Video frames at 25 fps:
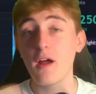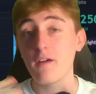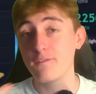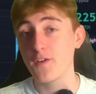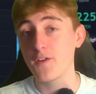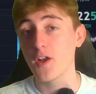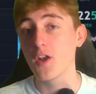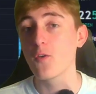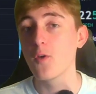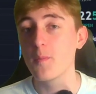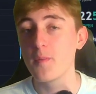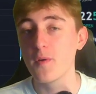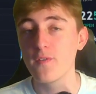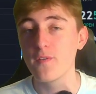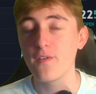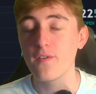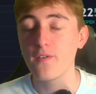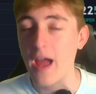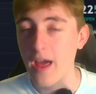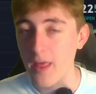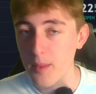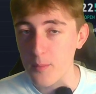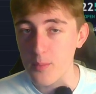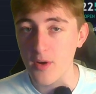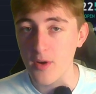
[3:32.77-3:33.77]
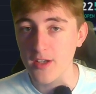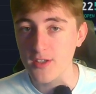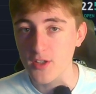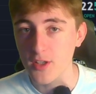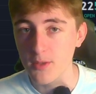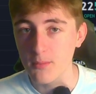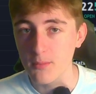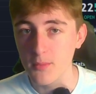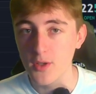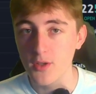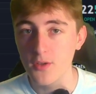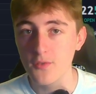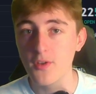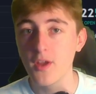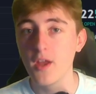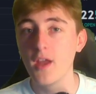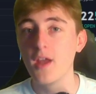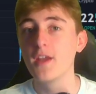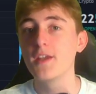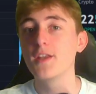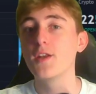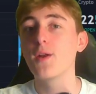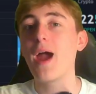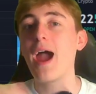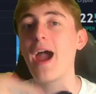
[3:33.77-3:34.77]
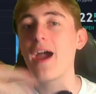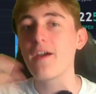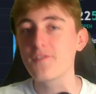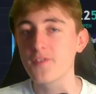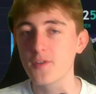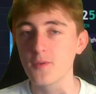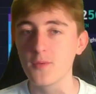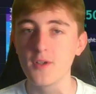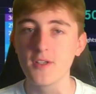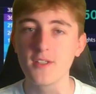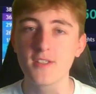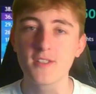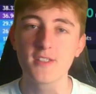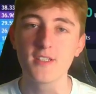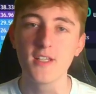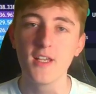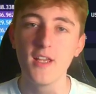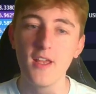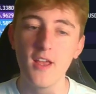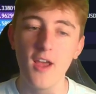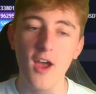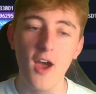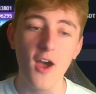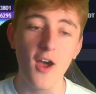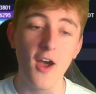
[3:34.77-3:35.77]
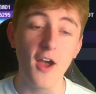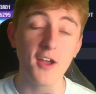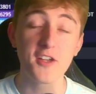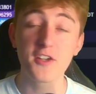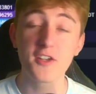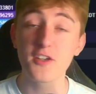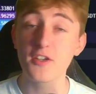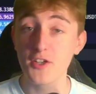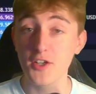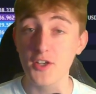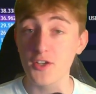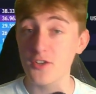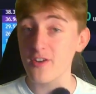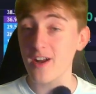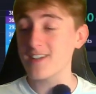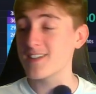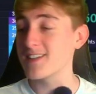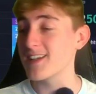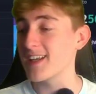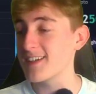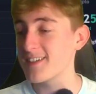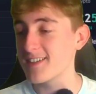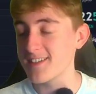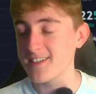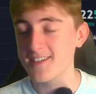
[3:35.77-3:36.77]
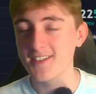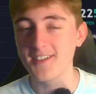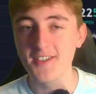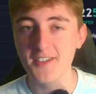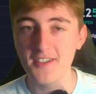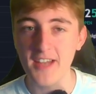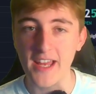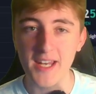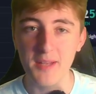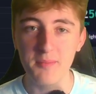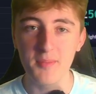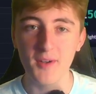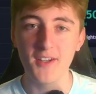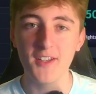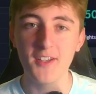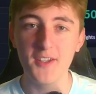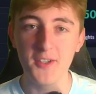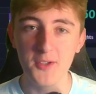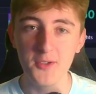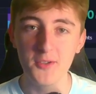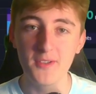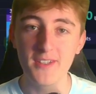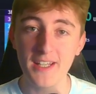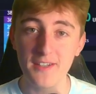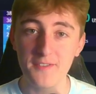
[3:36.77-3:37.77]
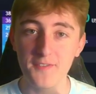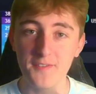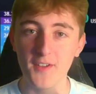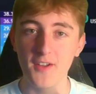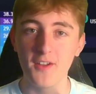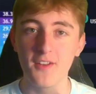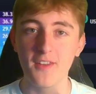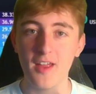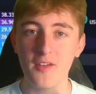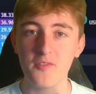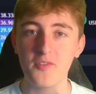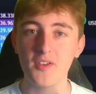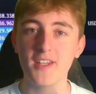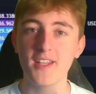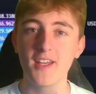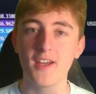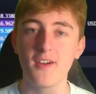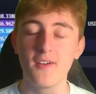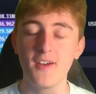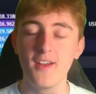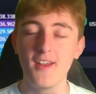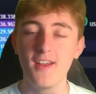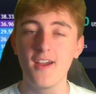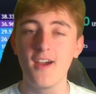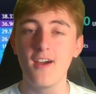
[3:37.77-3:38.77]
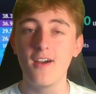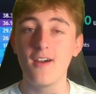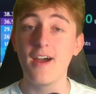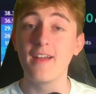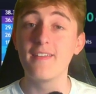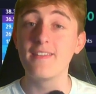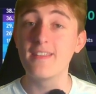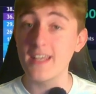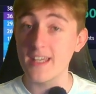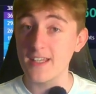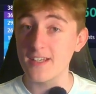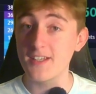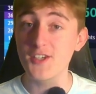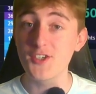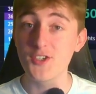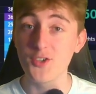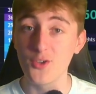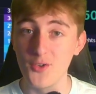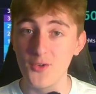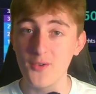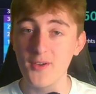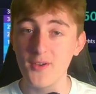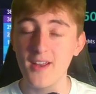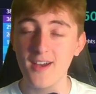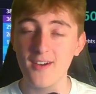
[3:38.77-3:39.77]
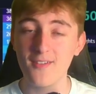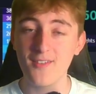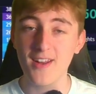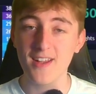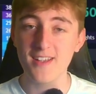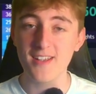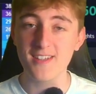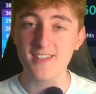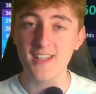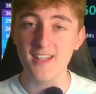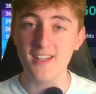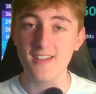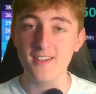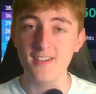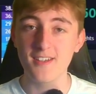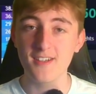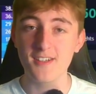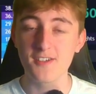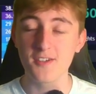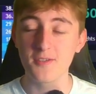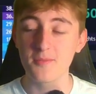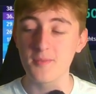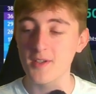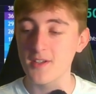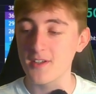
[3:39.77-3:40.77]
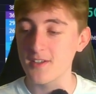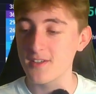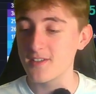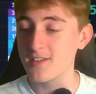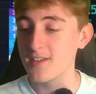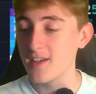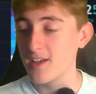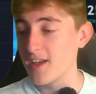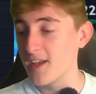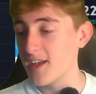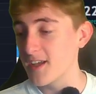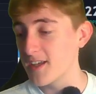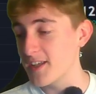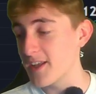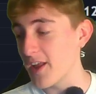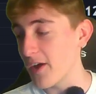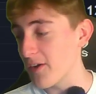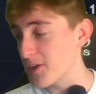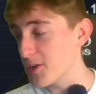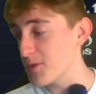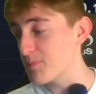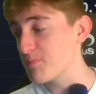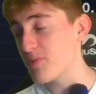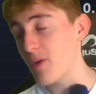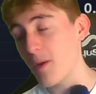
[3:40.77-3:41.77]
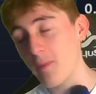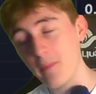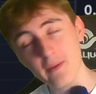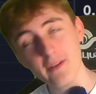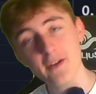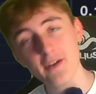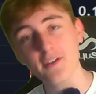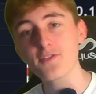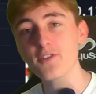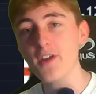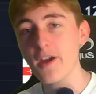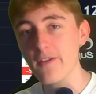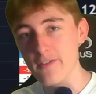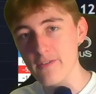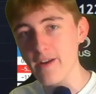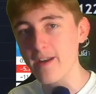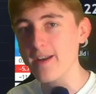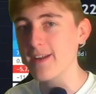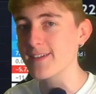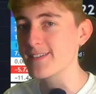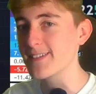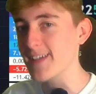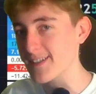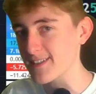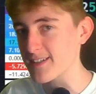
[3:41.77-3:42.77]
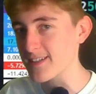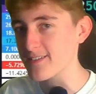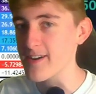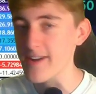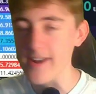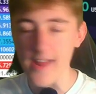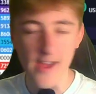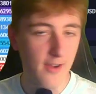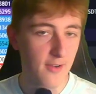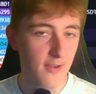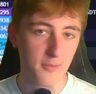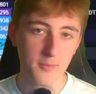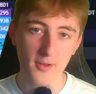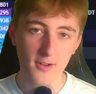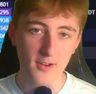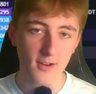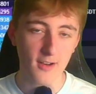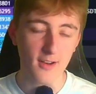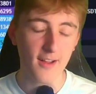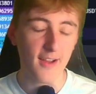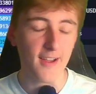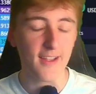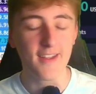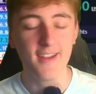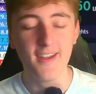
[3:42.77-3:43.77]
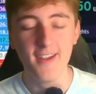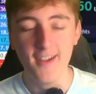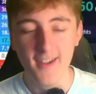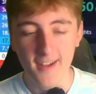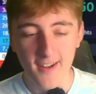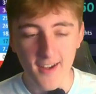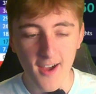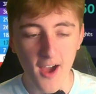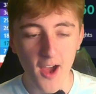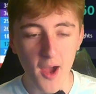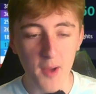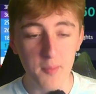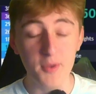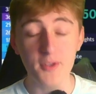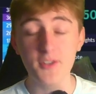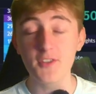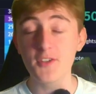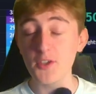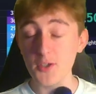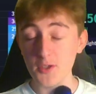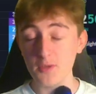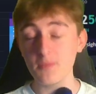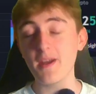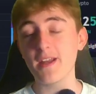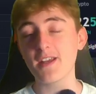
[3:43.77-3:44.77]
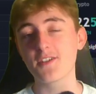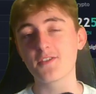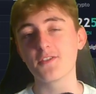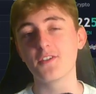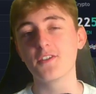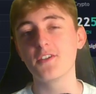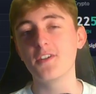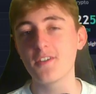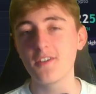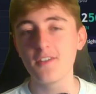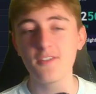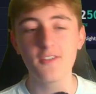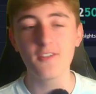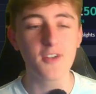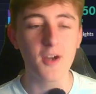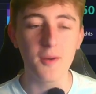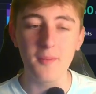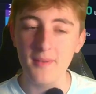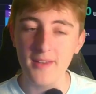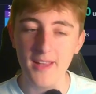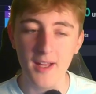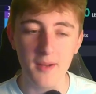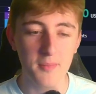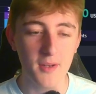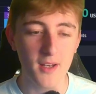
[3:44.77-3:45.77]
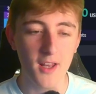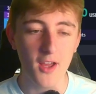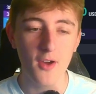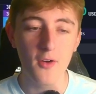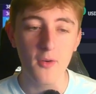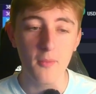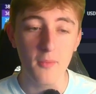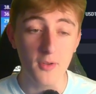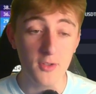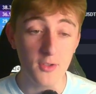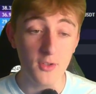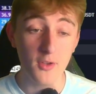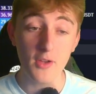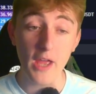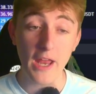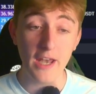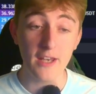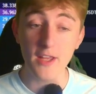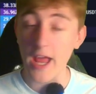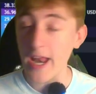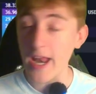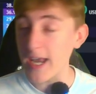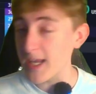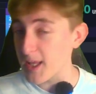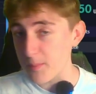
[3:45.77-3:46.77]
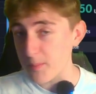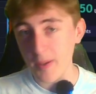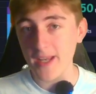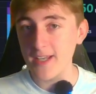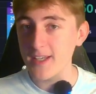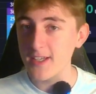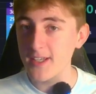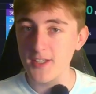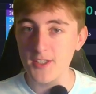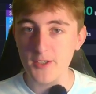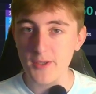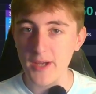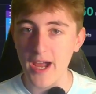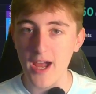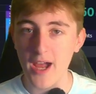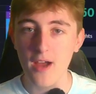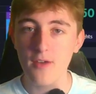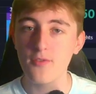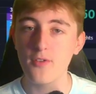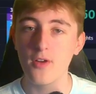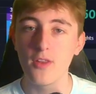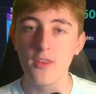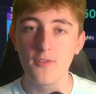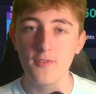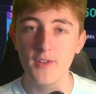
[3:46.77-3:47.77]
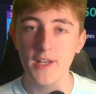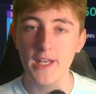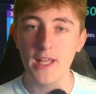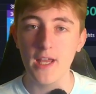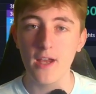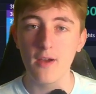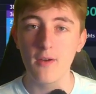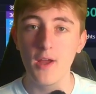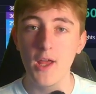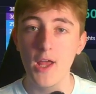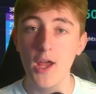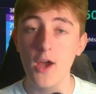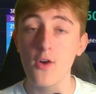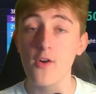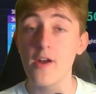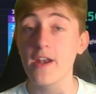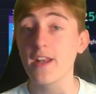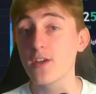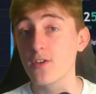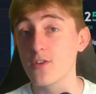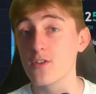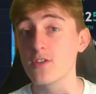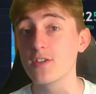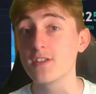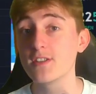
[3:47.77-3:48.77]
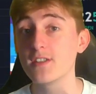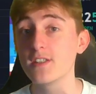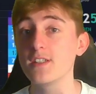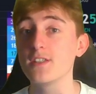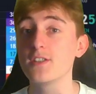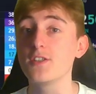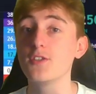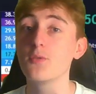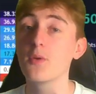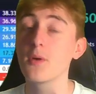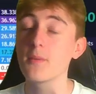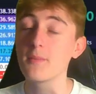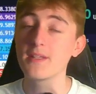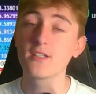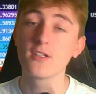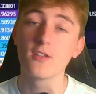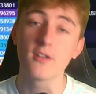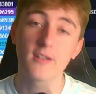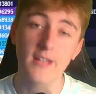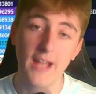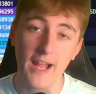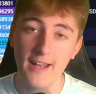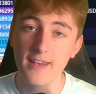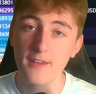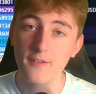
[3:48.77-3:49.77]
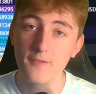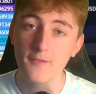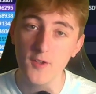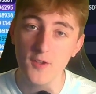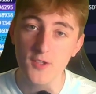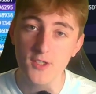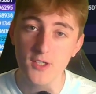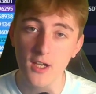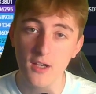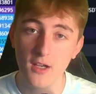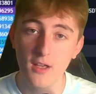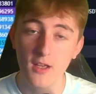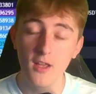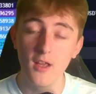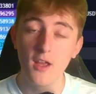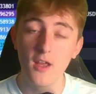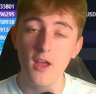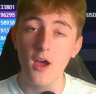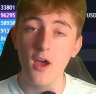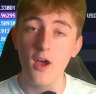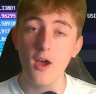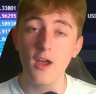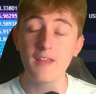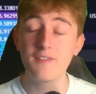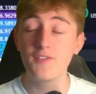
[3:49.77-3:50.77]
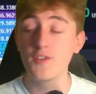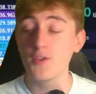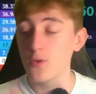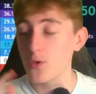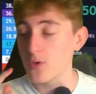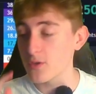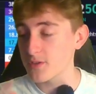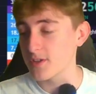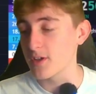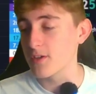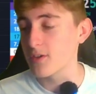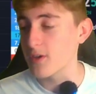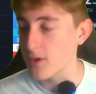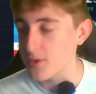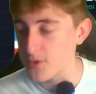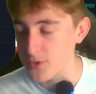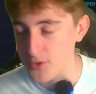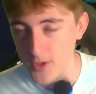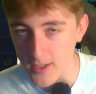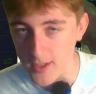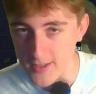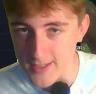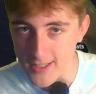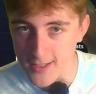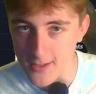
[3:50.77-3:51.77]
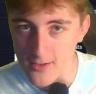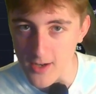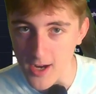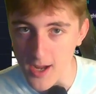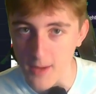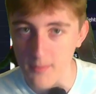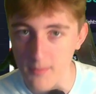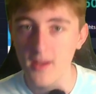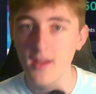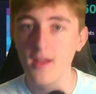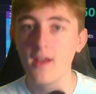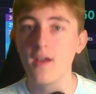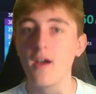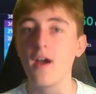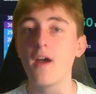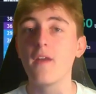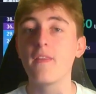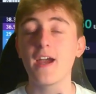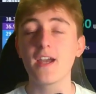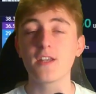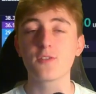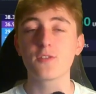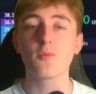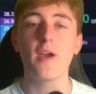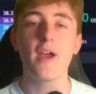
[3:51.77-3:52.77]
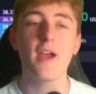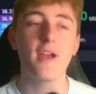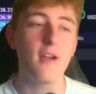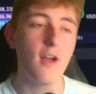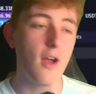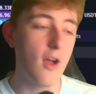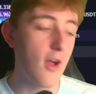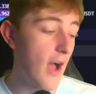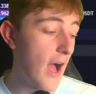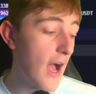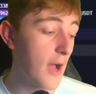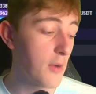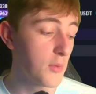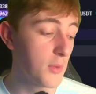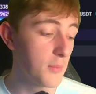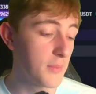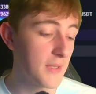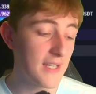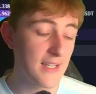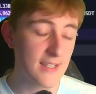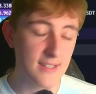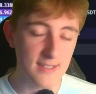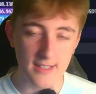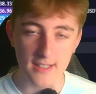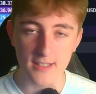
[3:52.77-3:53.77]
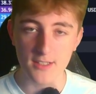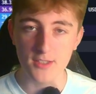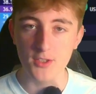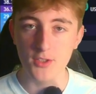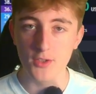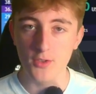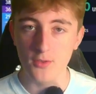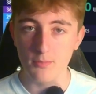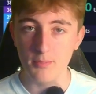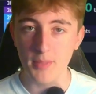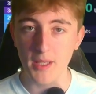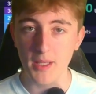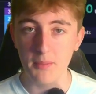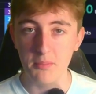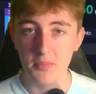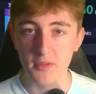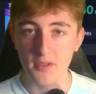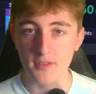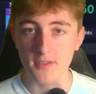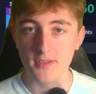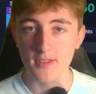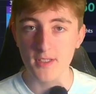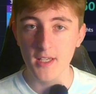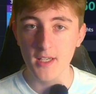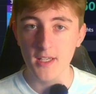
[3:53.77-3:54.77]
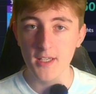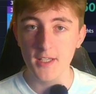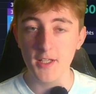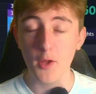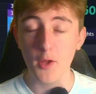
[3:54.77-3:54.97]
a follow-up of how the price could move, afterwards. Congratulations to anybody who did follow that video and did short when I said it should, because you probably are driving around in Tesla right now. I'm not gonna lie. But do make sure you do comment down below any opinions you have on the video or any currencies you want me to look at in the future. If you also go join our Telegram, that is where I will be listening to people's